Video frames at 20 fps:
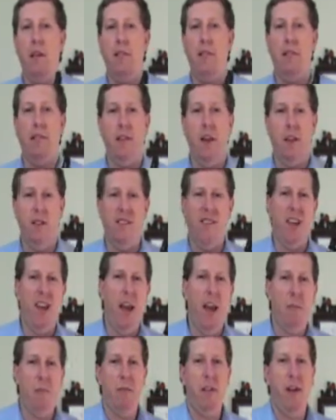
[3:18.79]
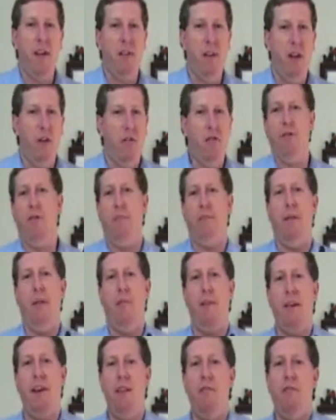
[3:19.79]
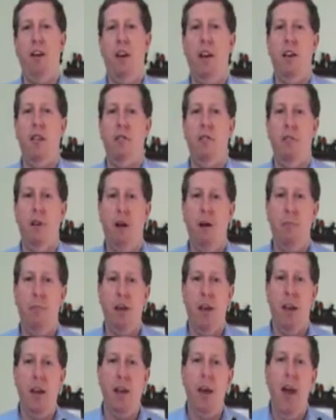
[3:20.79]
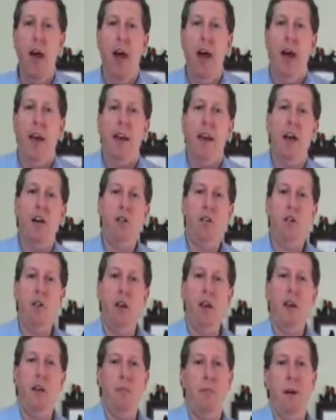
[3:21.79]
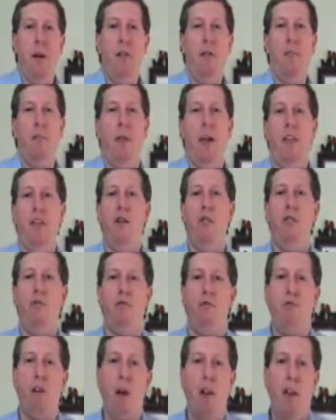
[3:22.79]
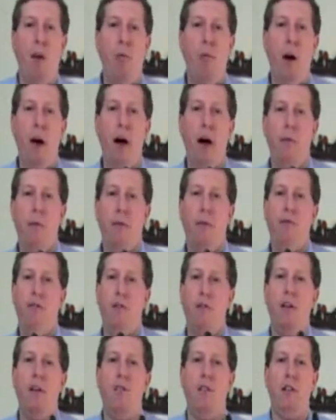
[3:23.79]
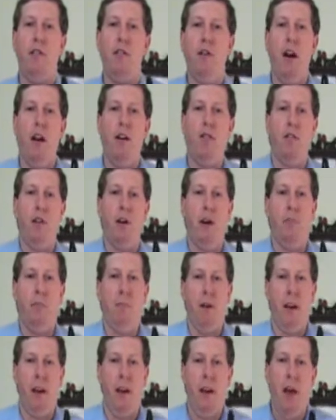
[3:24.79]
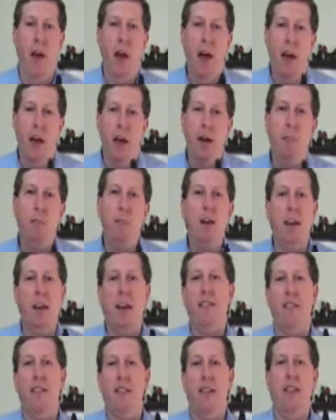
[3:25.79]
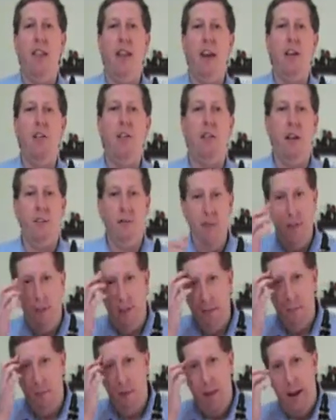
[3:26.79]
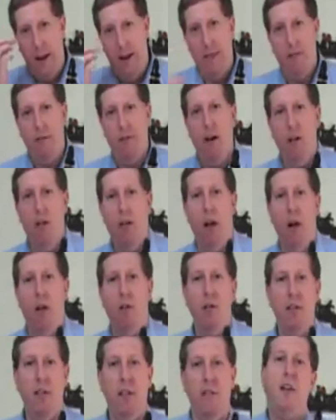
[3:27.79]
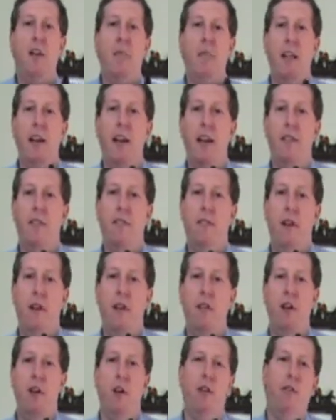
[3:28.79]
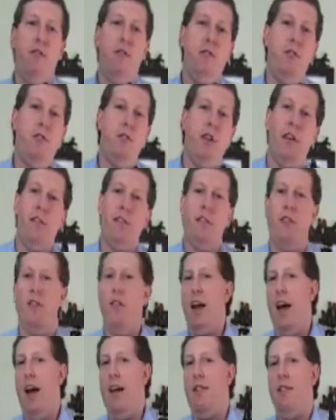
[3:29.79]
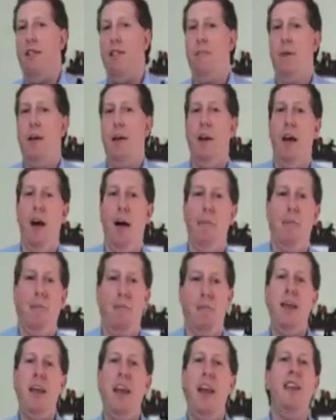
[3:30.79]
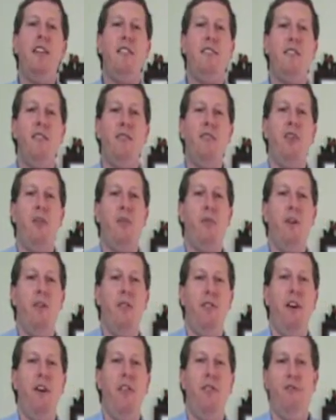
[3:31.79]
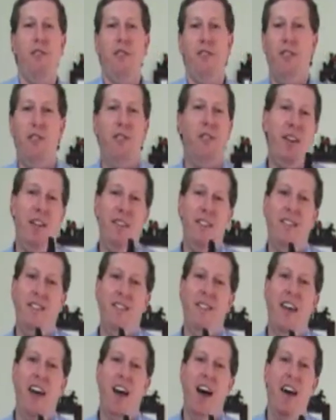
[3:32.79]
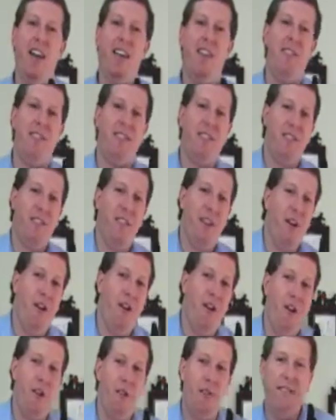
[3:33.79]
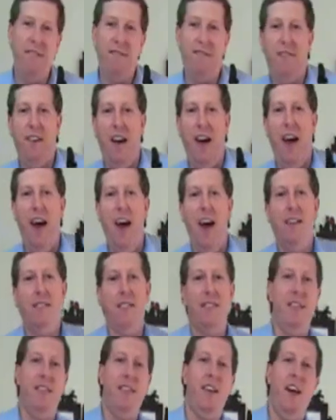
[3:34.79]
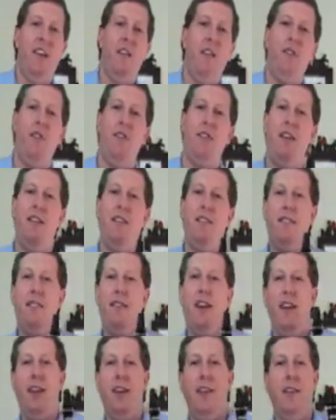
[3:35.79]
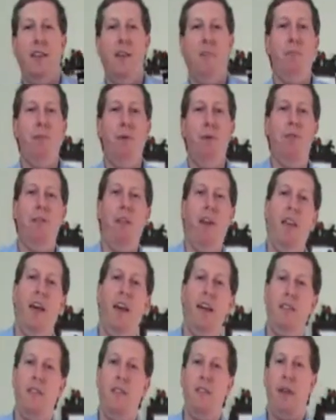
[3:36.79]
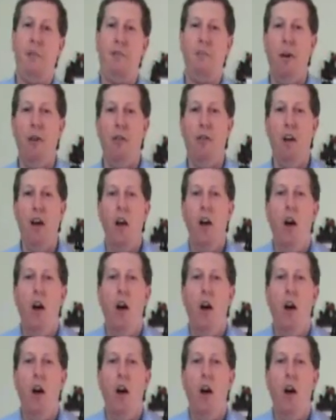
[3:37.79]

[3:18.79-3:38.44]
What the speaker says: As I said, if you can't play those, you're probably not ready to accompany. Now, you need to be able to play those really well before you even try to accompany. Accompanying is a little different than playing solo. When you're playing solo, you can slow down and speed up, and pianists are very well known for doing just that, slow and fast and not holding a steady tempo. They like to emote.